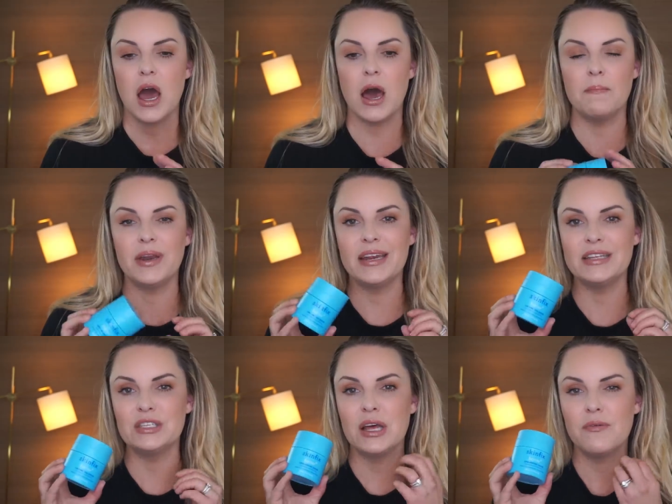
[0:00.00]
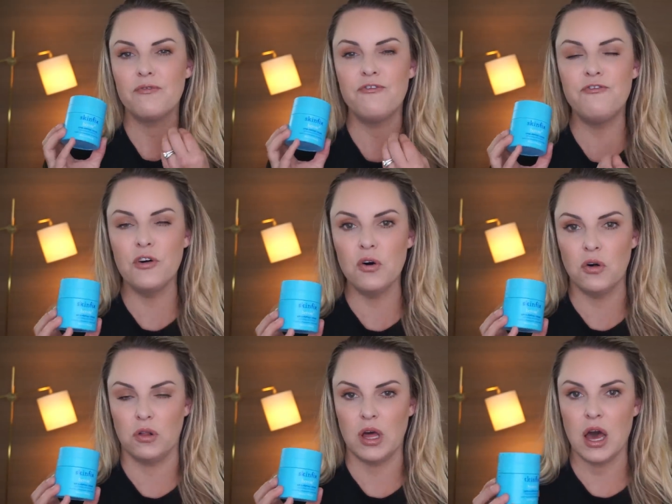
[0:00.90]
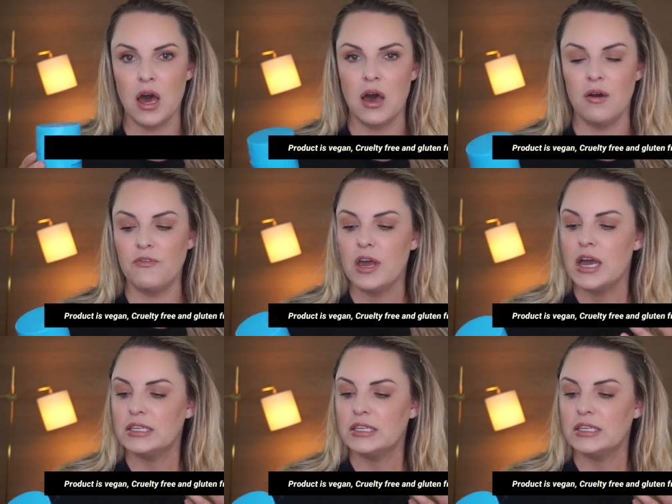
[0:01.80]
um, but it is full of